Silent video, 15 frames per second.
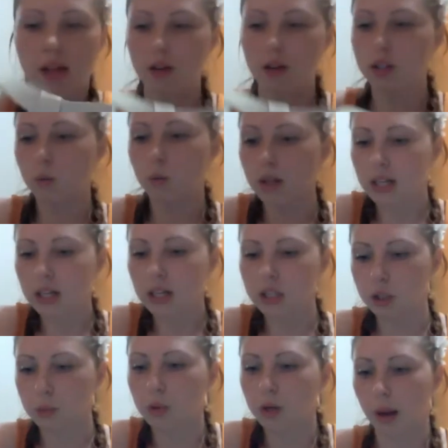they're just really
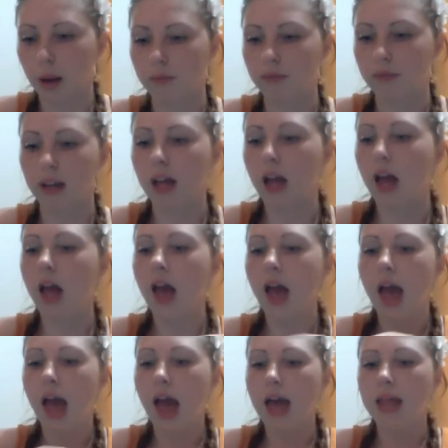super comfy.
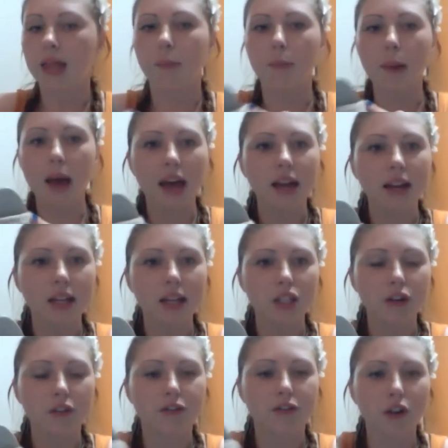And the band hits
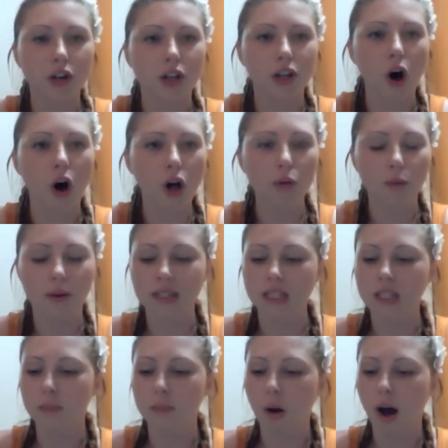your foot in all the right
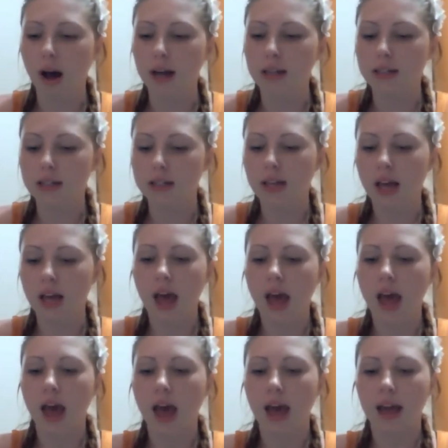spots.
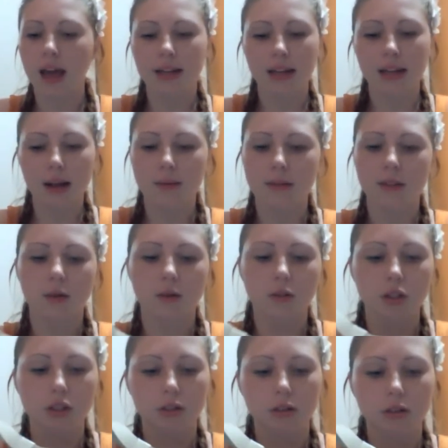And yeah, so
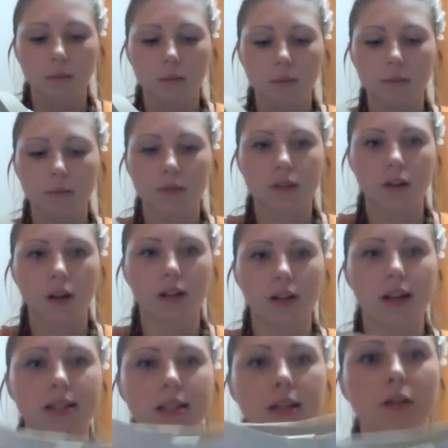just, it's got a
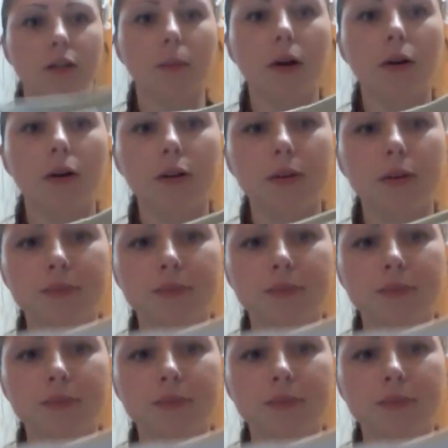nice silver buckle.